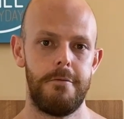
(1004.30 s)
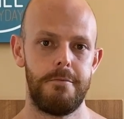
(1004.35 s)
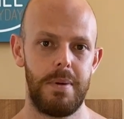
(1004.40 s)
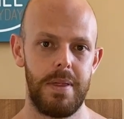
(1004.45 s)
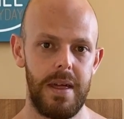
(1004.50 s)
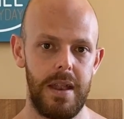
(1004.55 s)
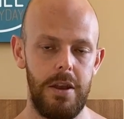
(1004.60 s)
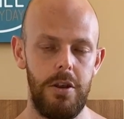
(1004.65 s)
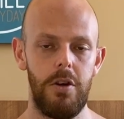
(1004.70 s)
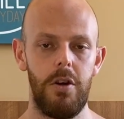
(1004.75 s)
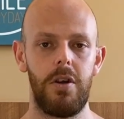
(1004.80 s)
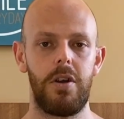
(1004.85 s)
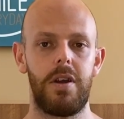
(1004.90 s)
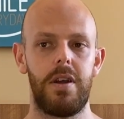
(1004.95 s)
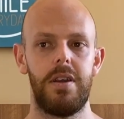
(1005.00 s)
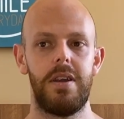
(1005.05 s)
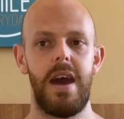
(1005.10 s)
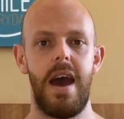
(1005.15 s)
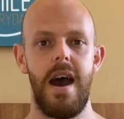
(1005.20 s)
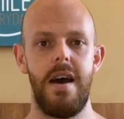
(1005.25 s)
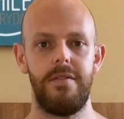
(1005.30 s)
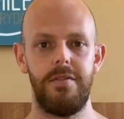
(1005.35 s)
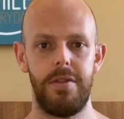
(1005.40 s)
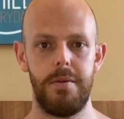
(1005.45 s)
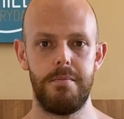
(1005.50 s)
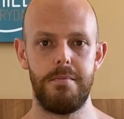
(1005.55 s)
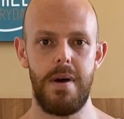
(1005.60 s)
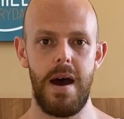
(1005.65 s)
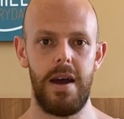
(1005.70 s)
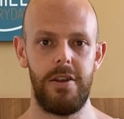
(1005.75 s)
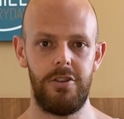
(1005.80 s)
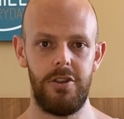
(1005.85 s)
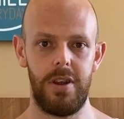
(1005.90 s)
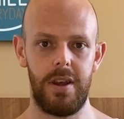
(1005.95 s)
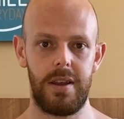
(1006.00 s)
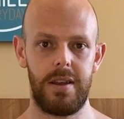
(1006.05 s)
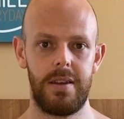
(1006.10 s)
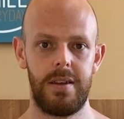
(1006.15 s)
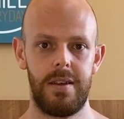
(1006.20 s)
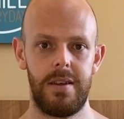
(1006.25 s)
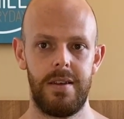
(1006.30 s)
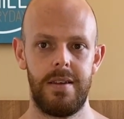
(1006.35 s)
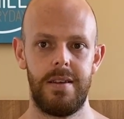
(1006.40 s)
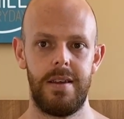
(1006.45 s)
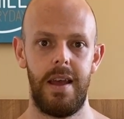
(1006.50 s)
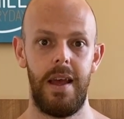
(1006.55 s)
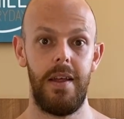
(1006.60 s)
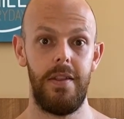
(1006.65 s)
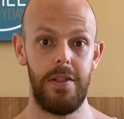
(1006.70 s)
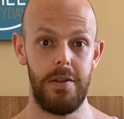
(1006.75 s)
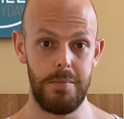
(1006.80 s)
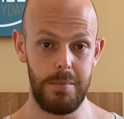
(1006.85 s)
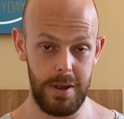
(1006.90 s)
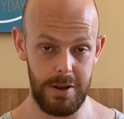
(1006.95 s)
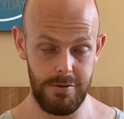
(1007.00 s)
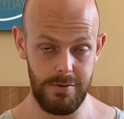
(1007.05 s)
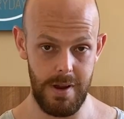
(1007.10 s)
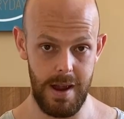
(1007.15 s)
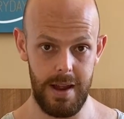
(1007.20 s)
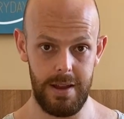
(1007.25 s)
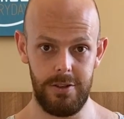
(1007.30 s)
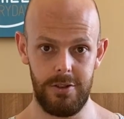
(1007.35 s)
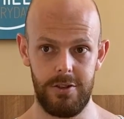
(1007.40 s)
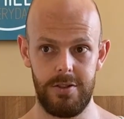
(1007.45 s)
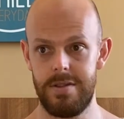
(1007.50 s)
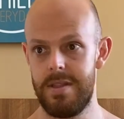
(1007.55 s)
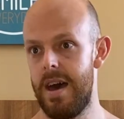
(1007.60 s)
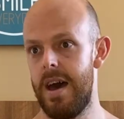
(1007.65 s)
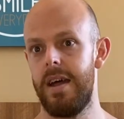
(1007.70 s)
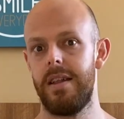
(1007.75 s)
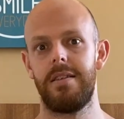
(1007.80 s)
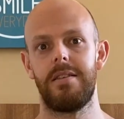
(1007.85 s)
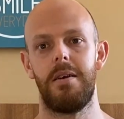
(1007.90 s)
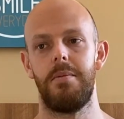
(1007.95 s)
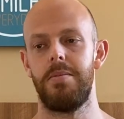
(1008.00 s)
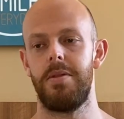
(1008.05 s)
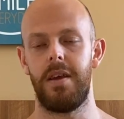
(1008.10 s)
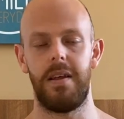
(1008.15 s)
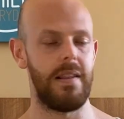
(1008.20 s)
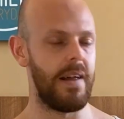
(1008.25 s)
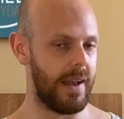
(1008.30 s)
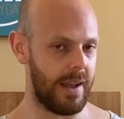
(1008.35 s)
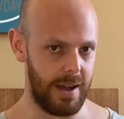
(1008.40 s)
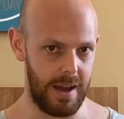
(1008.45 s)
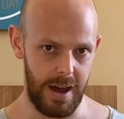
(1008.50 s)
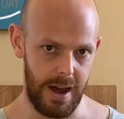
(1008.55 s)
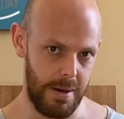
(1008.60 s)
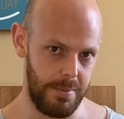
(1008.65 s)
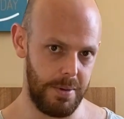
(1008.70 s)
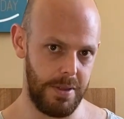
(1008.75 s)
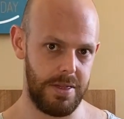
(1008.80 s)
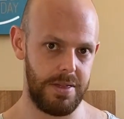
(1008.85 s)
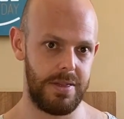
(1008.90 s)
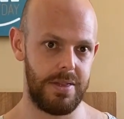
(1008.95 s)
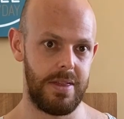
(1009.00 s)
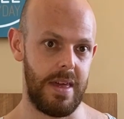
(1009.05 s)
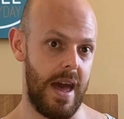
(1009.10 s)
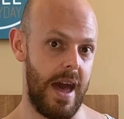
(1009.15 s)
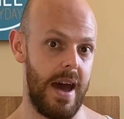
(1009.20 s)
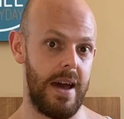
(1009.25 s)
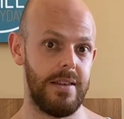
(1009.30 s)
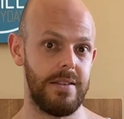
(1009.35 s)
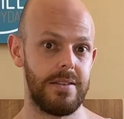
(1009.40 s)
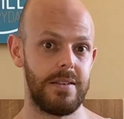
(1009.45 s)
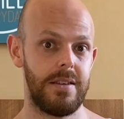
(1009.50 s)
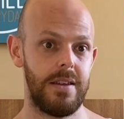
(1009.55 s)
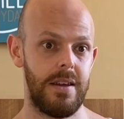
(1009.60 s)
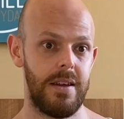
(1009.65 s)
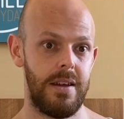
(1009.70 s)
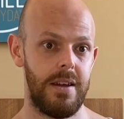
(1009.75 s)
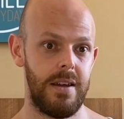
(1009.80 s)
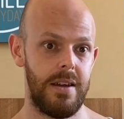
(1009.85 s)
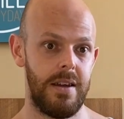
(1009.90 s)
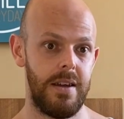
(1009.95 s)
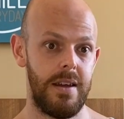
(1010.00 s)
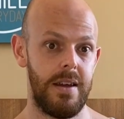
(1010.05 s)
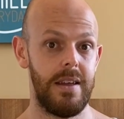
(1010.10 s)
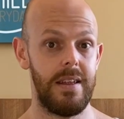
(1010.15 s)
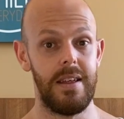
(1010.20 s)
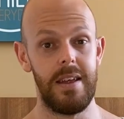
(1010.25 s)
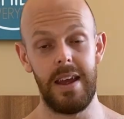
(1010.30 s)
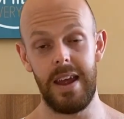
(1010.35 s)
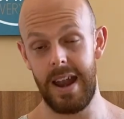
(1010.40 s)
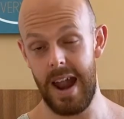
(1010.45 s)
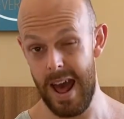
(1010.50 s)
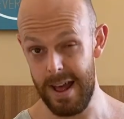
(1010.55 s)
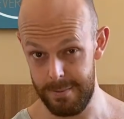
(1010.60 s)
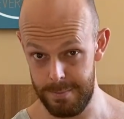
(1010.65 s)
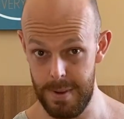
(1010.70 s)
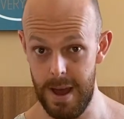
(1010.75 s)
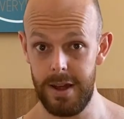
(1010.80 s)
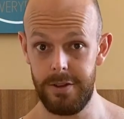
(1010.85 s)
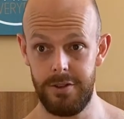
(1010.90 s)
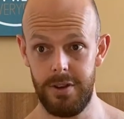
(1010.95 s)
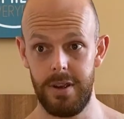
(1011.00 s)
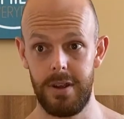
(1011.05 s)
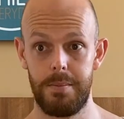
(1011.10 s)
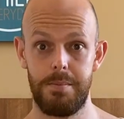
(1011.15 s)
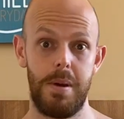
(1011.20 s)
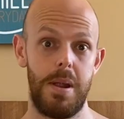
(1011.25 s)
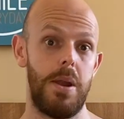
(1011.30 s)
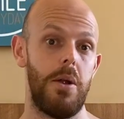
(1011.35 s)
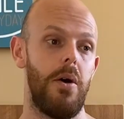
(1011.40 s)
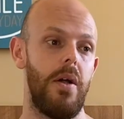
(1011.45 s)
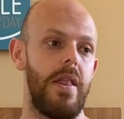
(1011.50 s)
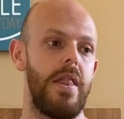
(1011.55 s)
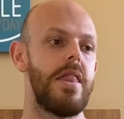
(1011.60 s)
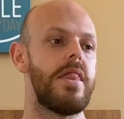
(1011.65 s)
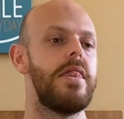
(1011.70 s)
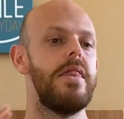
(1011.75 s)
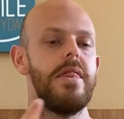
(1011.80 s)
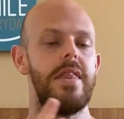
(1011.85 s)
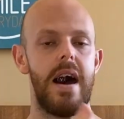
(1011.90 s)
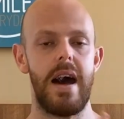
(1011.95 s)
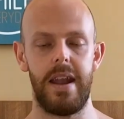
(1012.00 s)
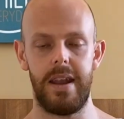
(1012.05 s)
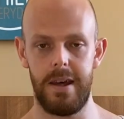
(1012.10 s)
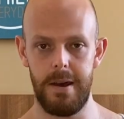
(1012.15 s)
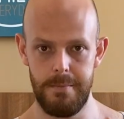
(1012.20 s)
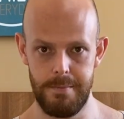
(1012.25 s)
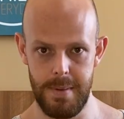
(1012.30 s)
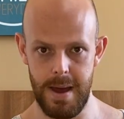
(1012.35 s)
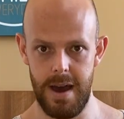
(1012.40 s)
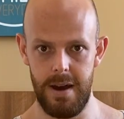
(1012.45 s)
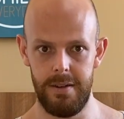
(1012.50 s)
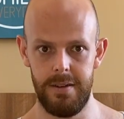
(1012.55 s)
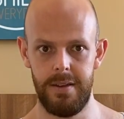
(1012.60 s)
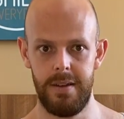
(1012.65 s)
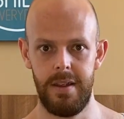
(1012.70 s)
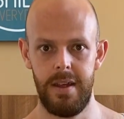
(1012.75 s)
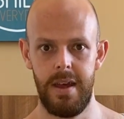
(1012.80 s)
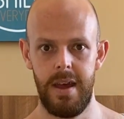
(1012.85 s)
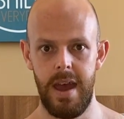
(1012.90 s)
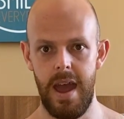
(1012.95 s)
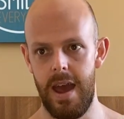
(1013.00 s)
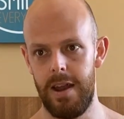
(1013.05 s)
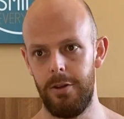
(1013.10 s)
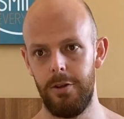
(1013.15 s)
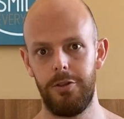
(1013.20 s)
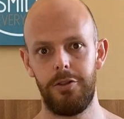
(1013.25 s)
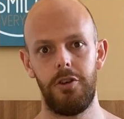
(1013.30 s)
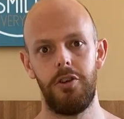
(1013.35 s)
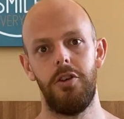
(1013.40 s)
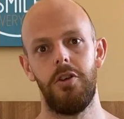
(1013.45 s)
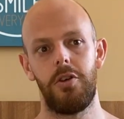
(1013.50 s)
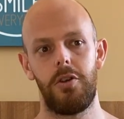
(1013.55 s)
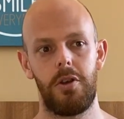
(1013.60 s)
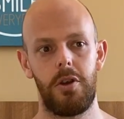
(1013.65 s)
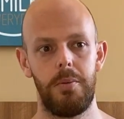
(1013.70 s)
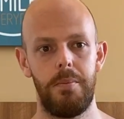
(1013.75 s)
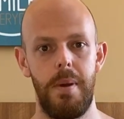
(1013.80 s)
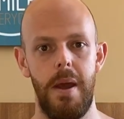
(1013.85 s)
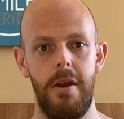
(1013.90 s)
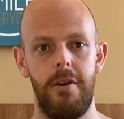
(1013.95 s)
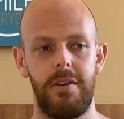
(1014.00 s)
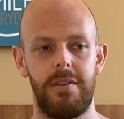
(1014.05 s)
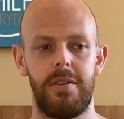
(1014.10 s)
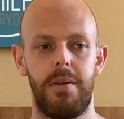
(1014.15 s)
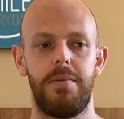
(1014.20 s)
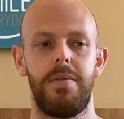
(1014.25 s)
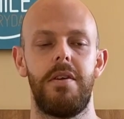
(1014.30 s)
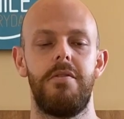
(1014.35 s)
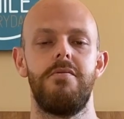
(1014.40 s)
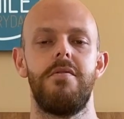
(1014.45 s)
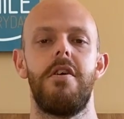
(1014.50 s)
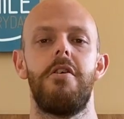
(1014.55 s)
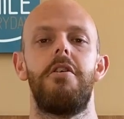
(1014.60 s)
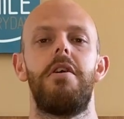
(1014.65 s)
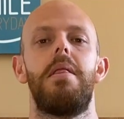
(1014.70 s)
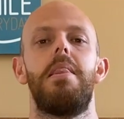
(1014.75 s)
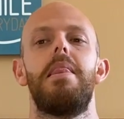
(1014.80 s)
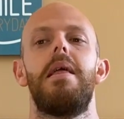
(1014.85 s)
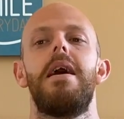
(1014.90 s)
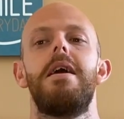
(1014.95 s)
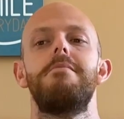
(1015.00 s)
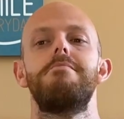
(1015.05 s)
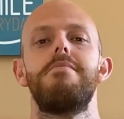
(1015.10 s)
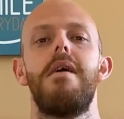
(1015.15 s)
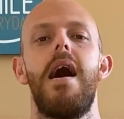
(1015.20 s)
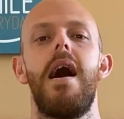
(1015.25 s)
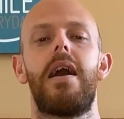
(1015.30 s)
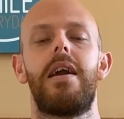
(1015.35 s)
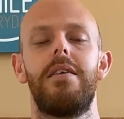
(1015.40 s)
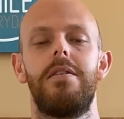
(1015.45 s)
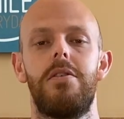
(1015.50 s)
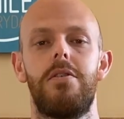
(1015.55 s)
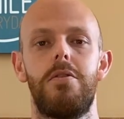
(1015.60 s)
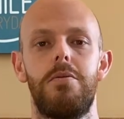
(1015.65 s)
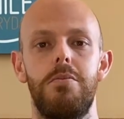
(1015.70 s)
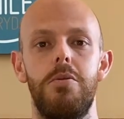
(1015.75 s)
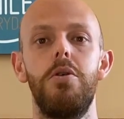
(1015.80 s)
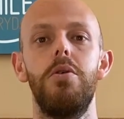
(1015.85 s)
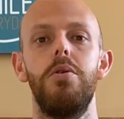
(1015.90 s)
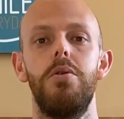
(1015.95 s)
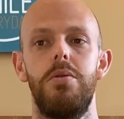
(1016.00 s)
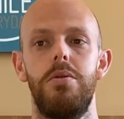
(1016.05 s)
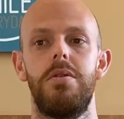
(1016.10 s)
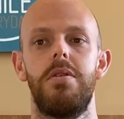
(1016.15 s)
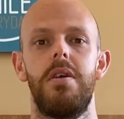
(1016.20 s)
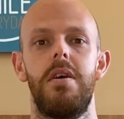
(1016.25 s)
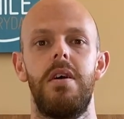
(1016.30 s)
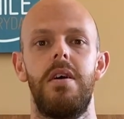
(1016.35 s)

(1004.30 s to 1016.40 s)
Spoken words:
but they're not going to have the magic in the mid-range that something like a Harbath has. It has magic, but not that amount. And also you're comparing something very laid back and smooth